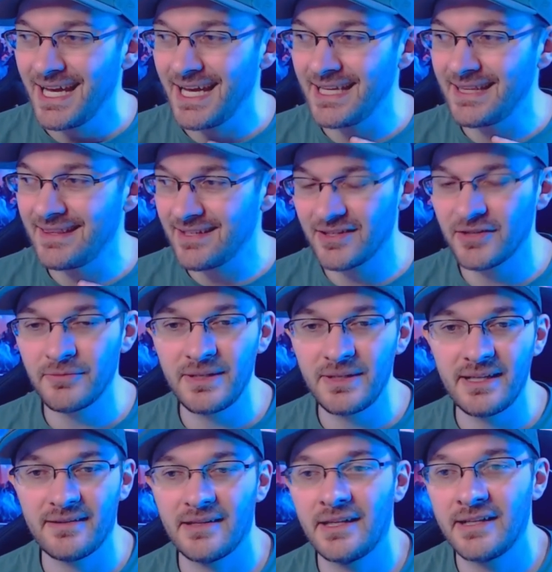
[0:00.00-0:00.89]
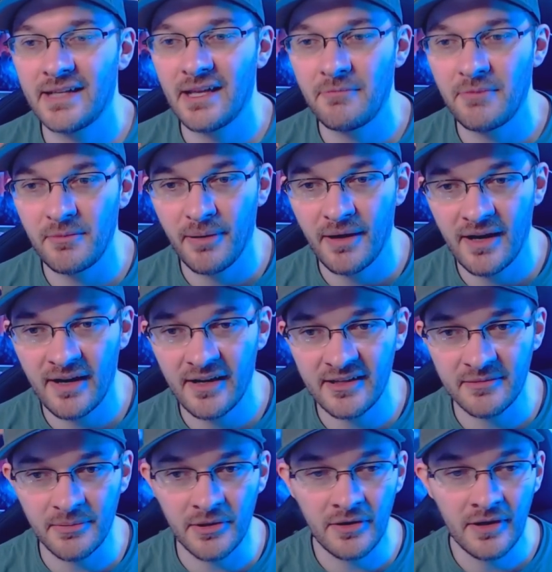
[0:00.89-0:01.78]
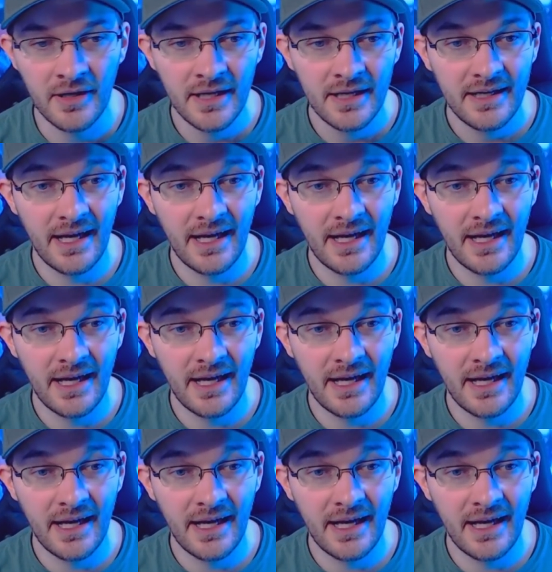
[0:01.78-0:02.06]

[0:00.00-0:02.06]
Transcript: It doesn't really sound like that'd be possible,